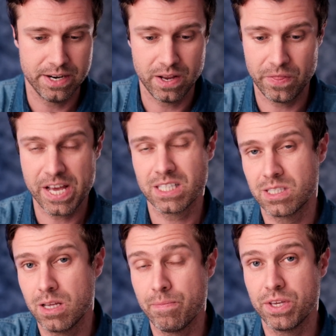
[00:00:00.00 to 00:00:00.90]
Now
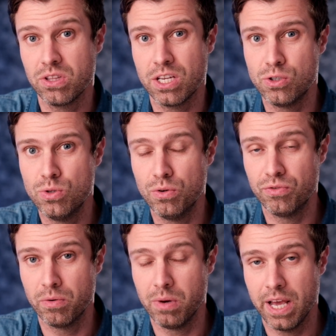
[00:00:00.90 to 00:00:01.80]
that's something that you know
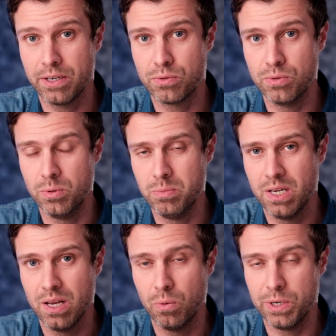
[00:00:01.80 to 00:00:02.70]
from Lightroom,
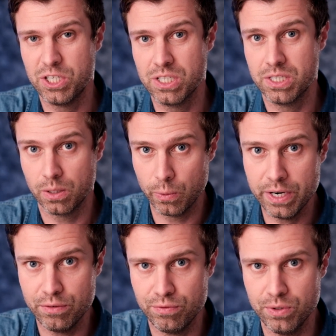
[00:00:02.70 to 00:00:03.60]
which is the
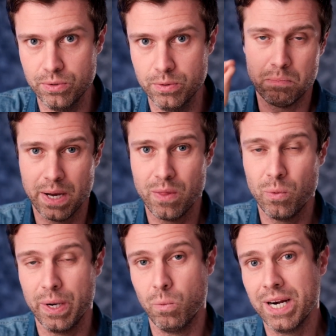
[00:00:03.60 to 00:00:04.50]
grid view. By the
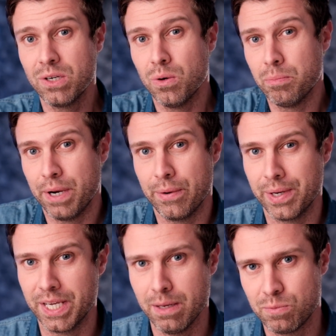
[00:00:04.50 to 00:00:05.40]
way, when
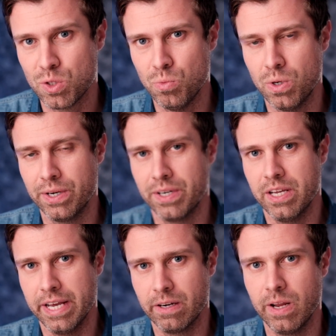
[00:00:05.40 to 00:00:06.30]
comparing Capture One
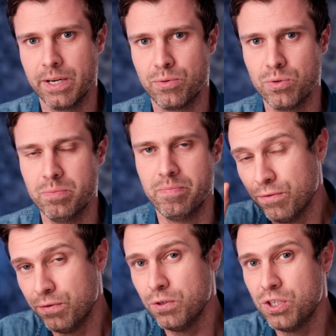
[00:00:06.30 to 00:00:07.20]
and Lightroom,
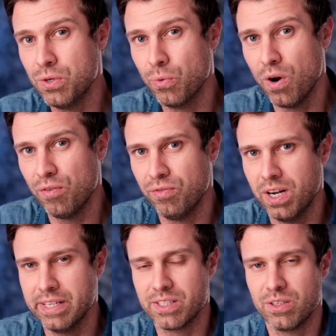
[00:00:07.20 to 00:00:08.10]
Fuji RAW
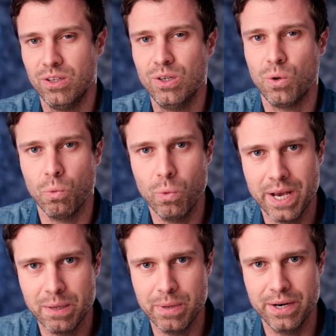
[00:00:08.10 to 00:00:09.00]
files look
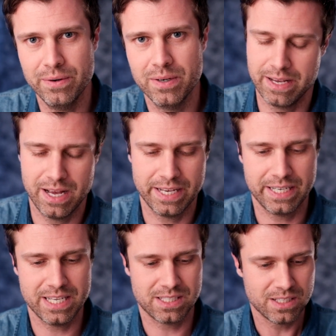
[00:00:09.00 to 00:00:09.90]
way better. I
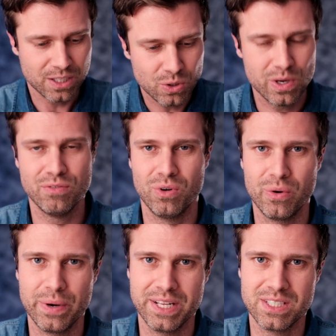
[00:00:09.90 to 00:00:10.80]
guess you have
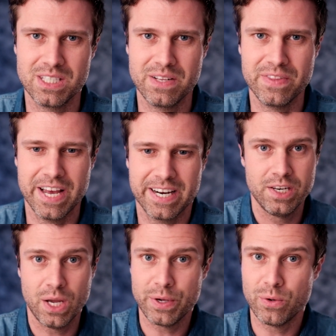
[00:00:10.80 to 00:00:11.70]
already seen that.
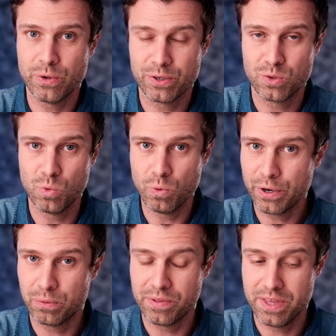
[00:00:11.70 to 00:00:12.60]
Now, in order to
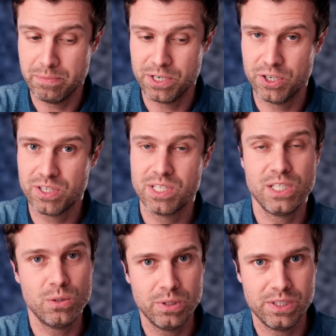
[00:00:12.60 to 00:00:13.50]
work with images,
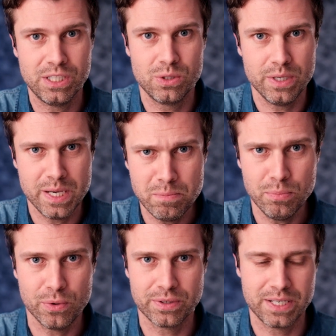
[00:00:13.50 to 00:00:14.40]
you will need to
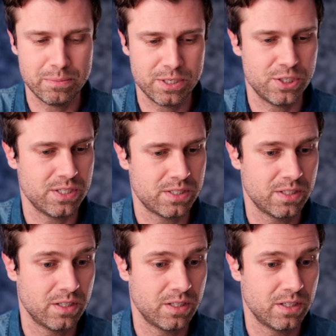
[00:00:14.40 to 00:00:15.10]
import images.